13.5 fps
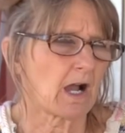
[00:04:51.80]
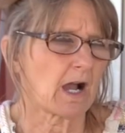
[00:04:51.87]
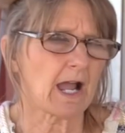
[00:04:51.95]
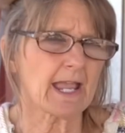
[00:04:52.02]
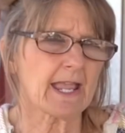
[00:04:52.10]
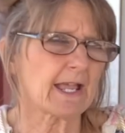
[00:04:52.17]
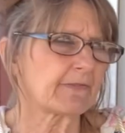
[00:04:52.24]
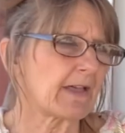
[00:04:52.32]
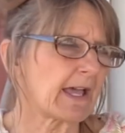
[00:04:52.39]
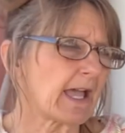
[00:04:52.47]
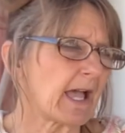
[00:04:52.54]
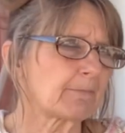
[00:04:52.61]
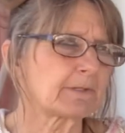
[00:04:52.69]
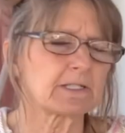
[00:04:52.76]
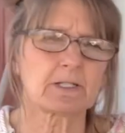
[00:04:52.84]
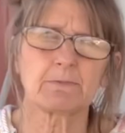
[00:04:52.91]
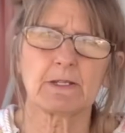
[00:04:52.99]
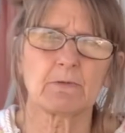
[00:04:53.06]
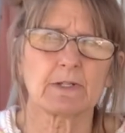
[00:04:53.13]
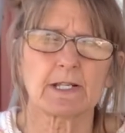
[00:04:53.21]
I had that happen to
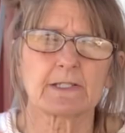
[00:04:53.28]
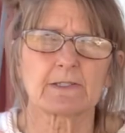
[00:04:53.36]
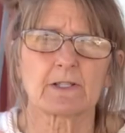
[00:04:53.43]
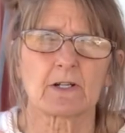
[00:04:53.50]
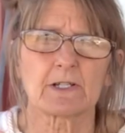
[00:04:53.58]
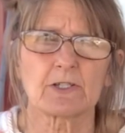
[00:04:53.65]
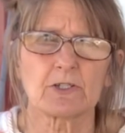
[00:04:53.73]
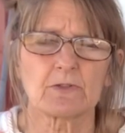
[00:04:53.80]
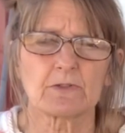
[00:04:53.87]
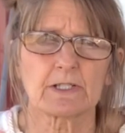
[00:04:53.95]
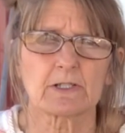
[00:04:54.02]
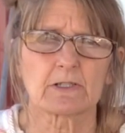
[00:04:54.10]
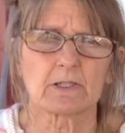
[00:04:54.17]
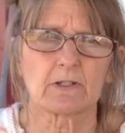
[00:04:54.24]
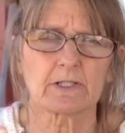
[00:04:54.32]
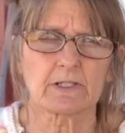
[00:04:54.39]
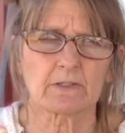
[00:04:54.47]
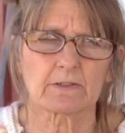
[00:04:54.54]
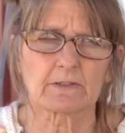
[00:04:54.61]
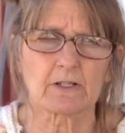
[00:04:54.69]
me when I started using
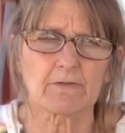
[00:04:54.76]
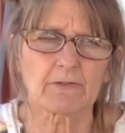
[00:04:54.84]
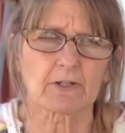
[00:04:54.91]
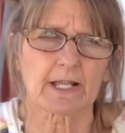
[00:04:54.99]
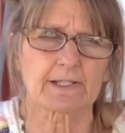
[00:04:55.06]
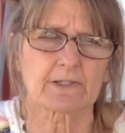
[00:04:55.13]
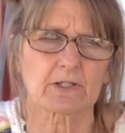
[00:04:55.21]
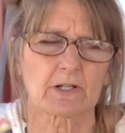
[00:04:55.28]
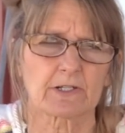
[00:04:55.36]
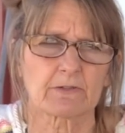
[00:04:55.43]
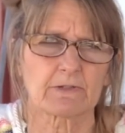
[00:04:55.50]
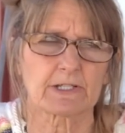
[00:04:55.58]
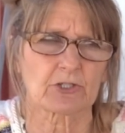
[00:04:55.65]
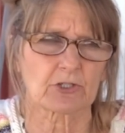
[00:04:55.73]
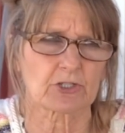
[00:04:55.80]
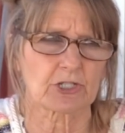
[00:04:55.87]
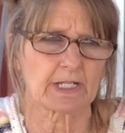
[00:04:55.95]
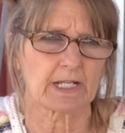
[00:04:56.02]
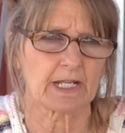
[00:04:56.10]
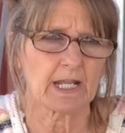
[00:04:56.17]
colloidal silver and I started
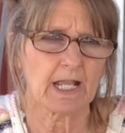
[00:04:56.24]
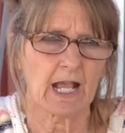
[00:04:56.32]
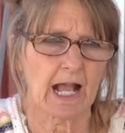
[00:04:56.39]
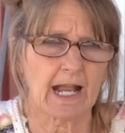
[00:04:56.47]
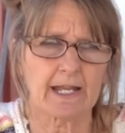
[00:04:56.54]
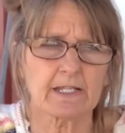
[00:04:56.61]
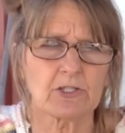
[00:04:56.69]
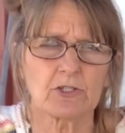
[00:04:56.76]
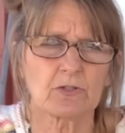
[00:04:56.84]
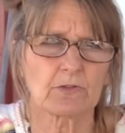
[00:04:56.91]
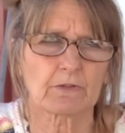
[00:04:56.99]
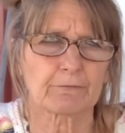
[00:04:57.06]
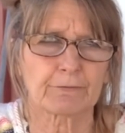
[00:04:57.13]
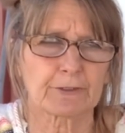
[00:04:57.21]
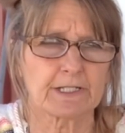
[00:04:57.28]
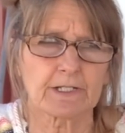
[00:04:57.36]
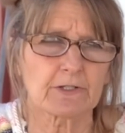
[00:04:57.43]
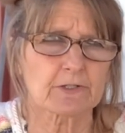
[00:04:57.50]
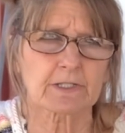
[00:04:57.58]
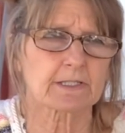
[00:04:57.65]
researching it. I didn't use it for
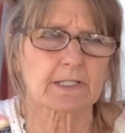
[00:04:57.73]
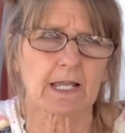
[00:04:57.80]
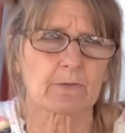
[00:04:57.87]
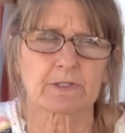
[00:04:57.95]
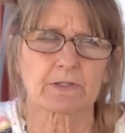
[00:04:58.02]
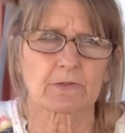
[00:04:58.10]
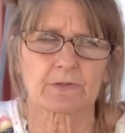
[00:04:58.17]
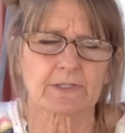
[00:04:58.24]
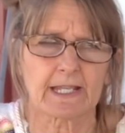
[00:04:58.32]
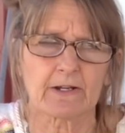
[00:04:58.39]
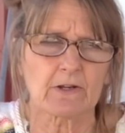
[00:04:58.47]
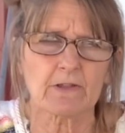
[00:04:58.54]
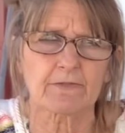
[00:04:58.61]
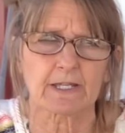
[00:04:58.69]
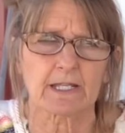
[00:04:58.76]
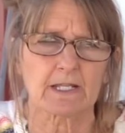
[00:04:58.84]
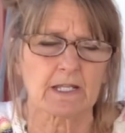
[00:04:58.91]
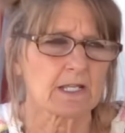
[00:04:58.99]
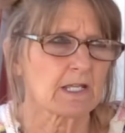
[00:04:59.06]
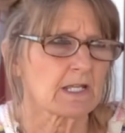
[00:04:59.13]
years because I was so scared of it.
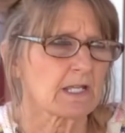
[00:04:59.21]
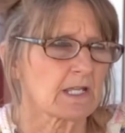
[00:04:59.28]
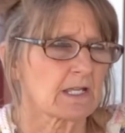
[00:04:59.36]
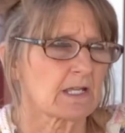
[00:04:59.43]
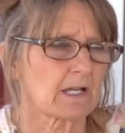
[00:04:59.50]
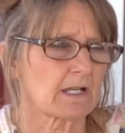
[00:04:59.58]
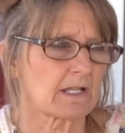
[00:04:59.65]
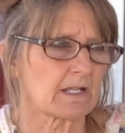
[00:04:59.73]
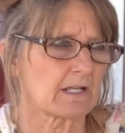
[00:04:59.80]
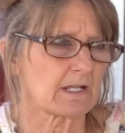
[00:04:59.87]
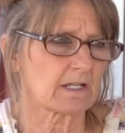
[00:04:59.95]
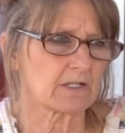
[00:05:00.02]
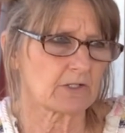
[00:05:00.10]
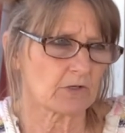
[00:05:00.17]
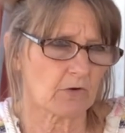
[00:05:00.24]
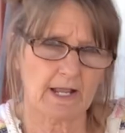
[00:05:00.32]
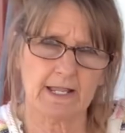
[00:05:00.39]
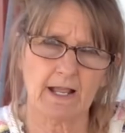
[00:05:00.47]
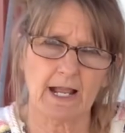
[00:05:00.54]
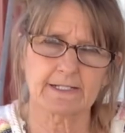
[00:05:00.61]
And it, you know,
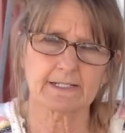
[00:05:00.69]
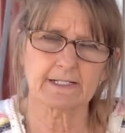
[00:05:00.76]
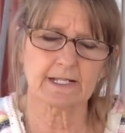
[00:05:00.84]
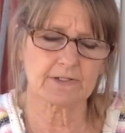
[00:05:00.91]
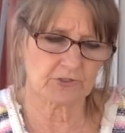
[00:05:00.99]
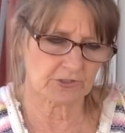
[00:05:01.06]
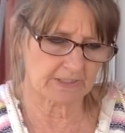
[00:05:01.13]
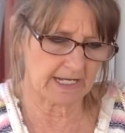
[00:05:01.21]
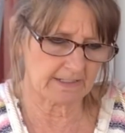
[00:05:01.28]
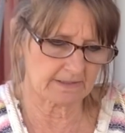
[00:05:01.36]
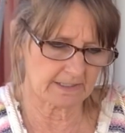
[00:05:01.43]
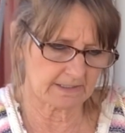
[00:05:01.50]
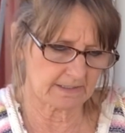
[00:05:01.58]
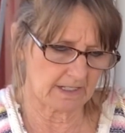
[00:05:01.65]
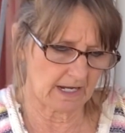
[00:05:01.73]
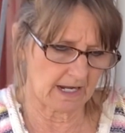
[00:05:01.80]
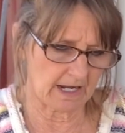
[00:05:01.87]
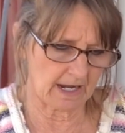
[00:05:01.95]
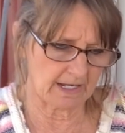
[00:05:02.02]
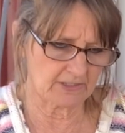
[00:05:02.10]
I didn't understand that.
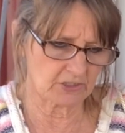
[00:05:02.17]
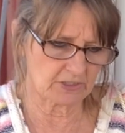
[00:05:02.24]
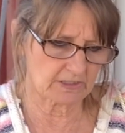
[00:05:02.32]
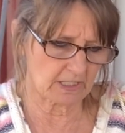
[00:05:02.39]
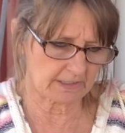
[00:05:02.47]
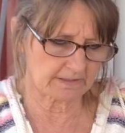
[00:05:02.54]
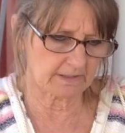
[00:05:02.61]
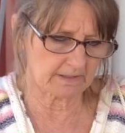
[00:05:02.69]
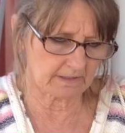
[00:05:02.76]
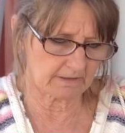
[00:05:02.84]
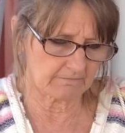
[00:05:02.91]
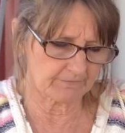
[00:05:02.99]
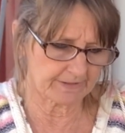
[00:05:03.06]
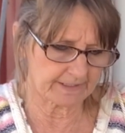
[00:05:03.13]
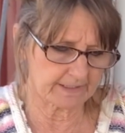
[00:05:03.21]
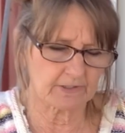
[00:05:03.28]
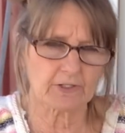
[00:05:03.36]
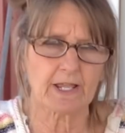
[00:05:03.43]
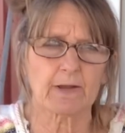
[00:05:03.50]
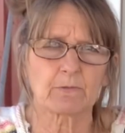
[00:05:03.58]
I just thought the
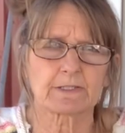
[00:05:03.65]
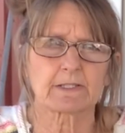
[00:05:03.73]
internet was